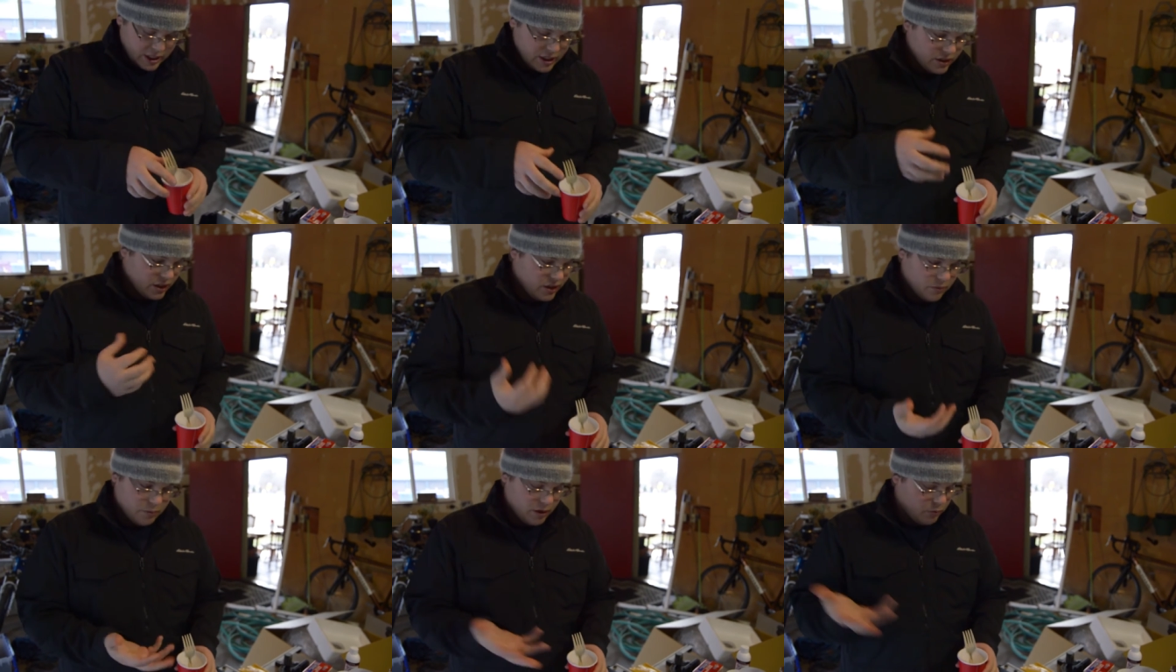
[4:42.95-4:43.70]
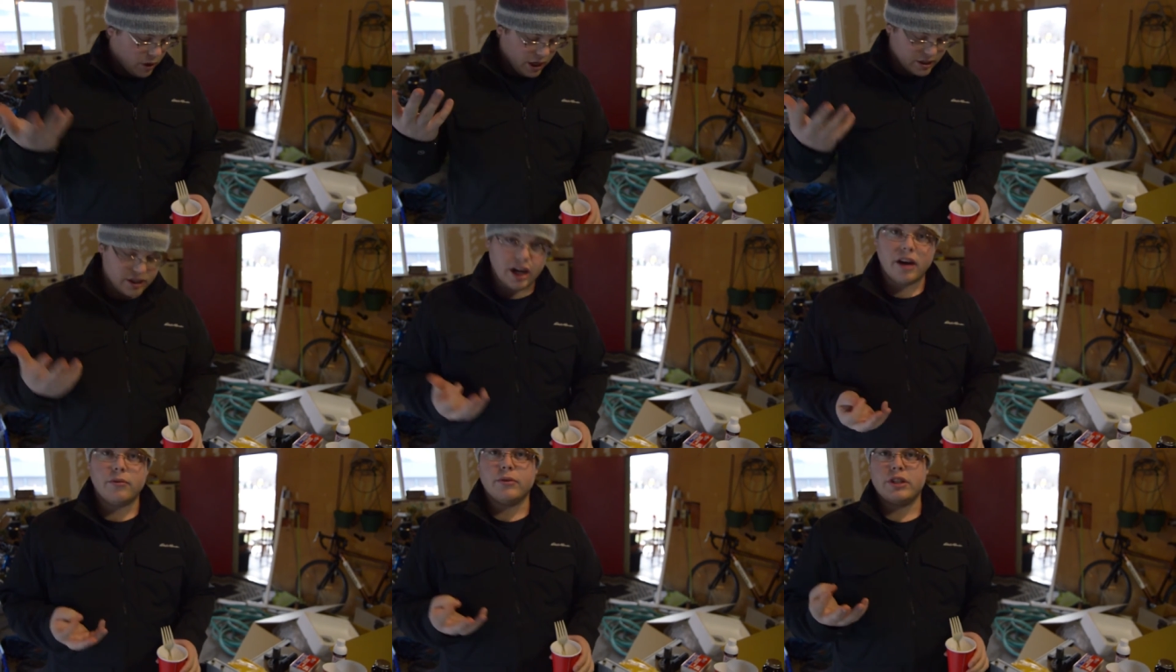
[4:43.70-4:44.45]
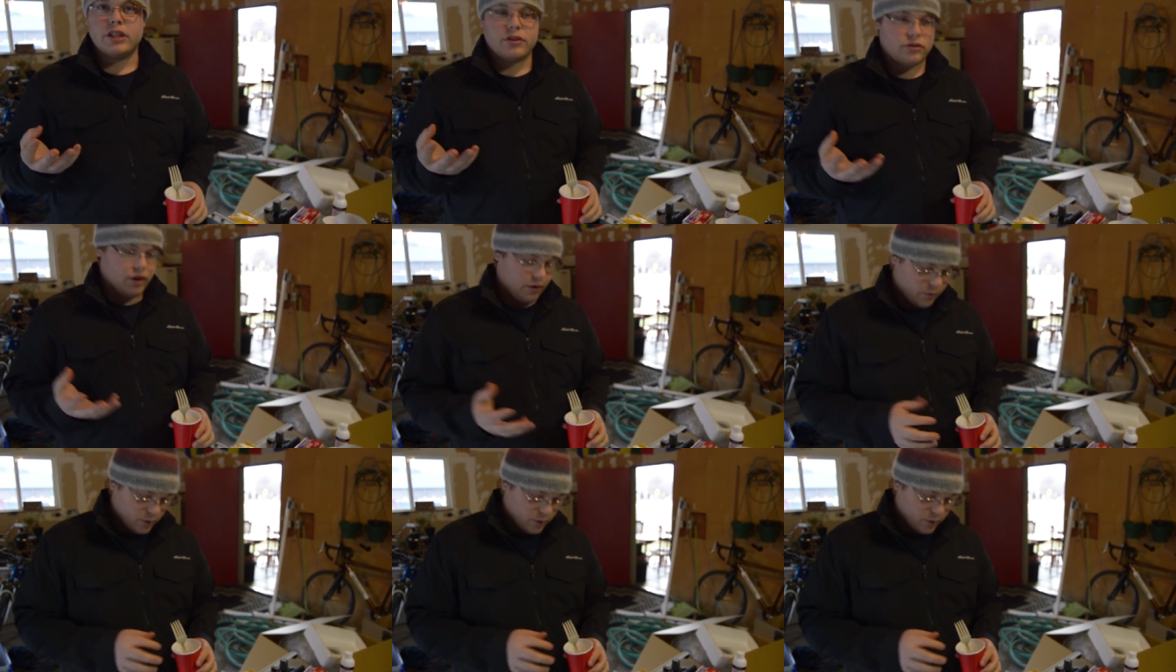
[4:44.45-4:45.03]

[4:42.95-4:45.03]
easy to be washed off with just straight